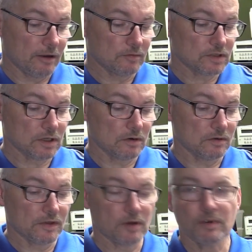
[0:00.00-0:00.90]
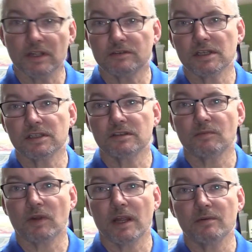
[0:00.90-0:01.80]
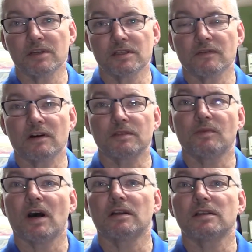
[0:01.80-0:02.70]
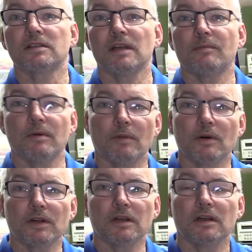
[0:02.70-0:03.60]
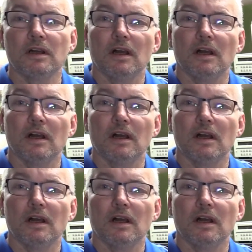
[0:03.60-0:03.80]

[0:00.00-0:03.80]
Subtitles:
So they'll be interesting to play with as far as part of the stepper motor